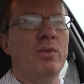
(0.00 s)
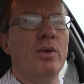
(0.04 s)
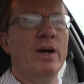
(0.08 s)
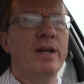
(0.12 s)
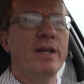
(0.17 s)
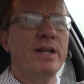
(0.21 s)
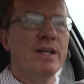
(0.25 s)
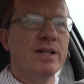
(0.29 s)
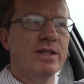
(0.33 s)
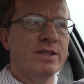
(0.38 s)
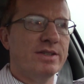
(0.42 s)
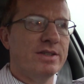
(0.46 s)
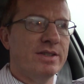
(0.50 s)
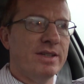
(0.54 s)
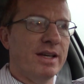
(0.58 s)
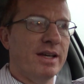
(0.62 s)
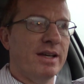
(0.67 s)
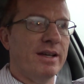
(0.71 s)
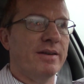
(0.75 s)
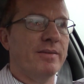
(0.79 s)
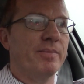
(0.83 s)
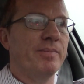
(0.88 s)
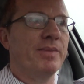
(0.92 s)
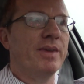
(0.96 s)
What is
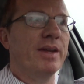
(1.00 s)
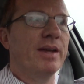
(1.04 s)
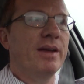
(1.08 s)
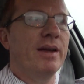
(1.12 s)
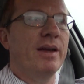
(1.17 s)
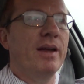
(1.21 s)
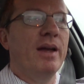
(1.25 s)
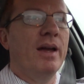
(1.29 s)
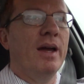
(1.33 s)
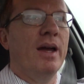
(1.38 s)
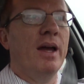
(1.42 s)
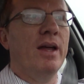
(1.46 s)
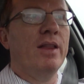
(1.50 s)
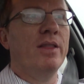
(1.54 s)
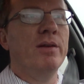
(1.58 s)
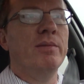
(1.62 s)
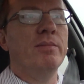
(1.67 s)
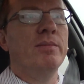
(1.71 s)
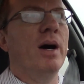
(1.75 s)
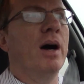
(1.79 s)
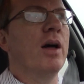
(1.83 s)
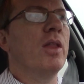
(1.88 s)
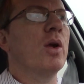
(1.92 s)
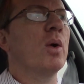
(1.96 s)
sin? And
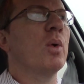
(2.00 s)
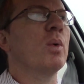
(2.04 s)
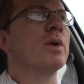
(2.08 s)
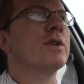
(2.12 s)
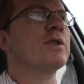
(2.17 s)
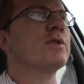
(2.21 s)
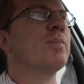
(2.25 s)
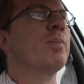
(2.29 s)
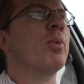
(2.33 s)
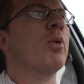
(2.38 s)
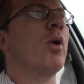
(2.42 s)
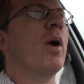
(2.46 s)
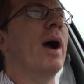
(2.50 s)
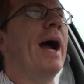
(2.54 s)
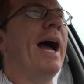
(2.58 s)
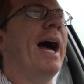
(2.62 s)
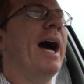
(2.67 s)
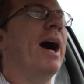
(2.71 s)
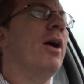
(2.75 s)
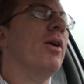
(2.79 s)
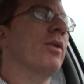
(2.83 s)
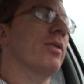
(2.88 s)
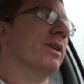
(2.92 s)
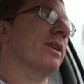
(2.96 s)
the mother was
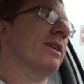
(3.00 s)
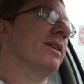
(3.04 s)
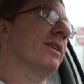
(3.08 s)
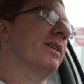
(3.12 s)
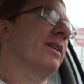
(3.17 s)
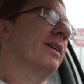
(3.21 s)
proud